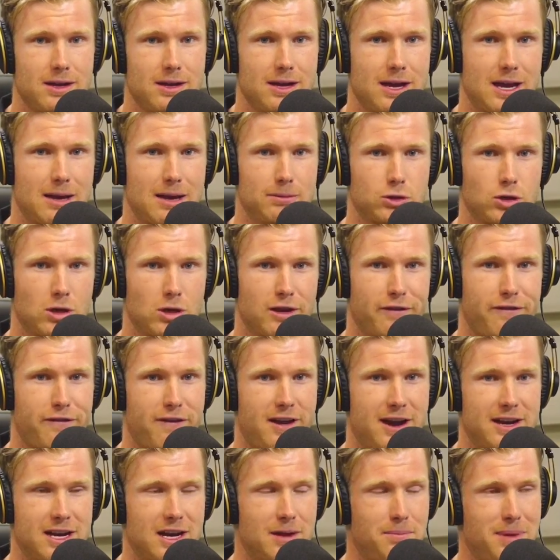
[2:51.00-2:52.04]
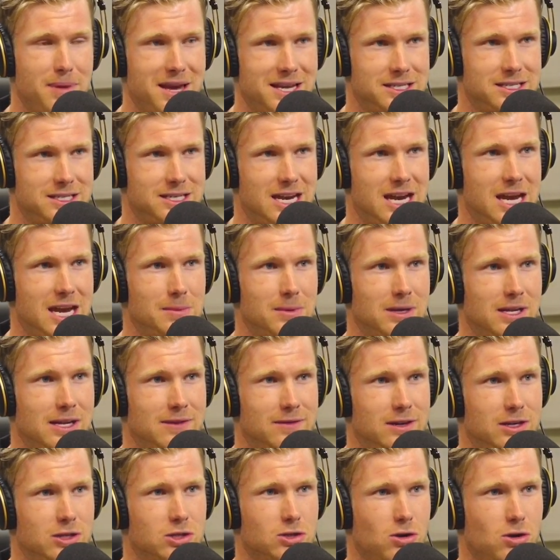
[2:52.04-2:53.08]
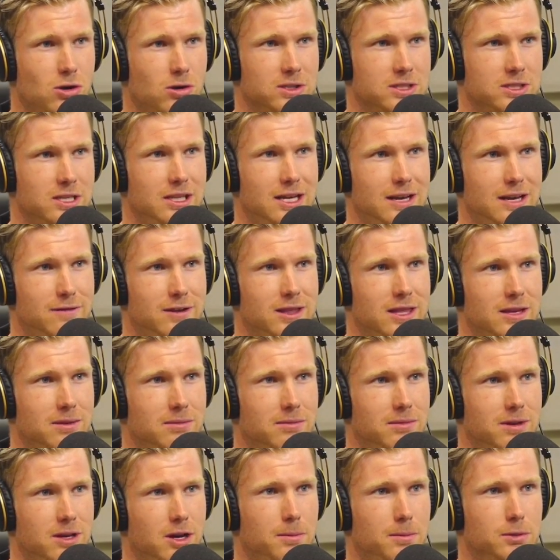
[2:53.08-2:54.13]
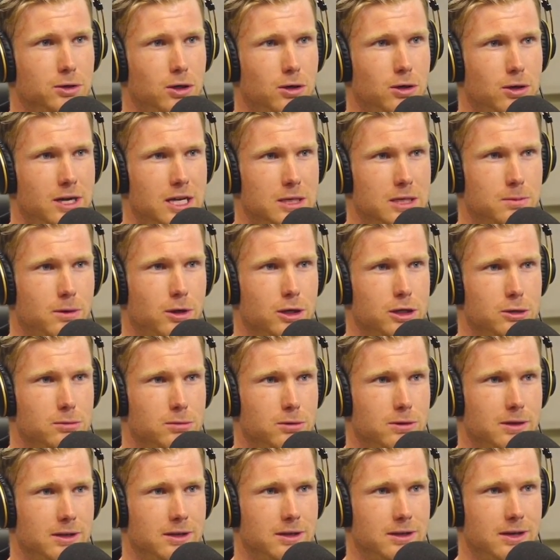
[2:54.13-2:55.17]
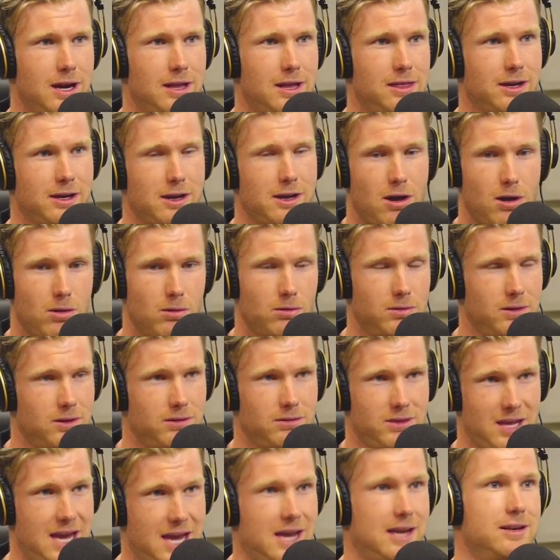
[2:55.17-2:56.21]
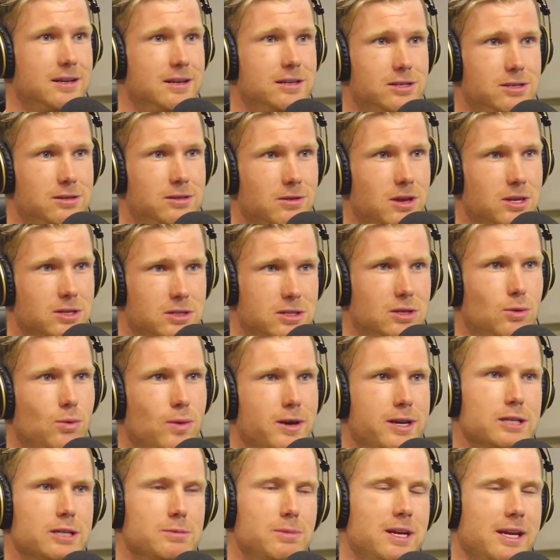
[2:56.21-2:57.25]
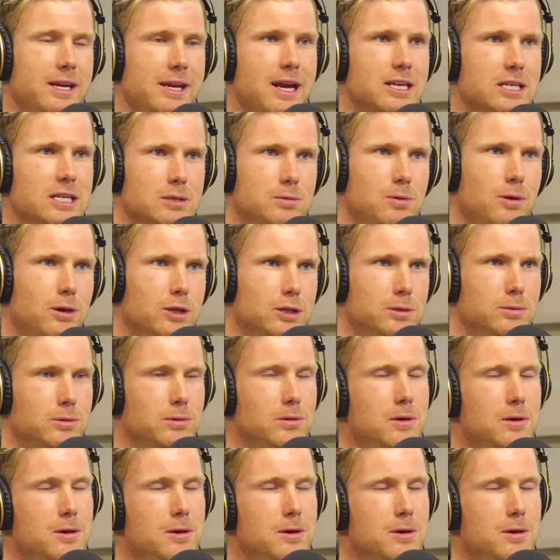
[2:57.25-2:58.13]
um, trying to find our best team and give our strongest 11 the, the opportunities possible. And, and the goal then is, is to win as many games as possible.